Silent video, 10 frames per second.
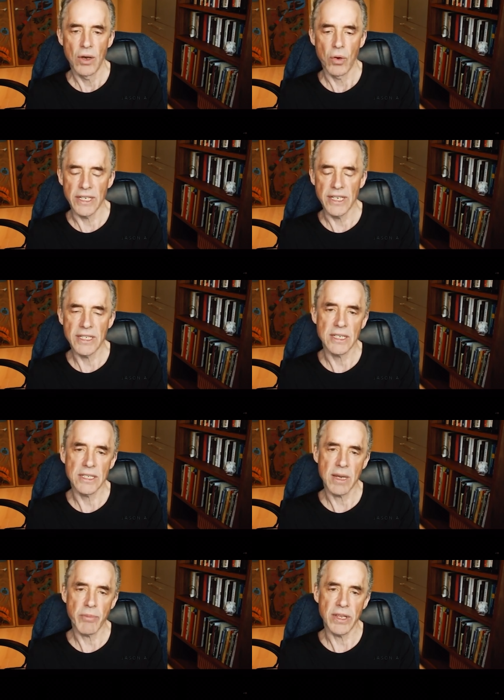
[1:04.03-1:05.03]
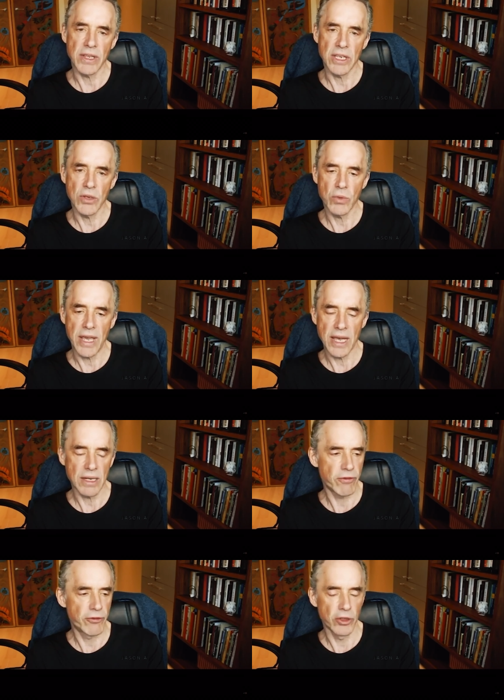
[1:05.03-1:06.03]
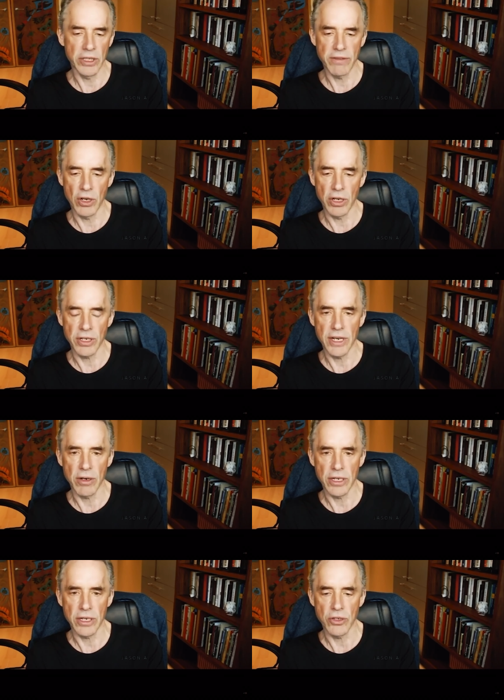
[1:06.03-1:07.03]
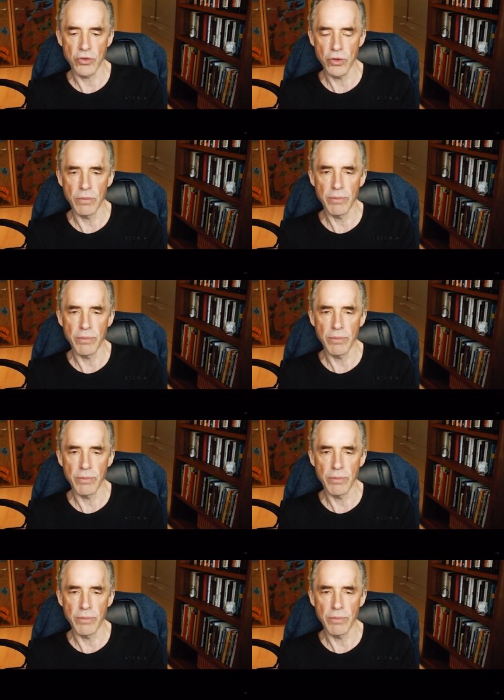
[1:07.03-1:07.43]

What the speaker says: at least as something that you can't fully voluntarily control,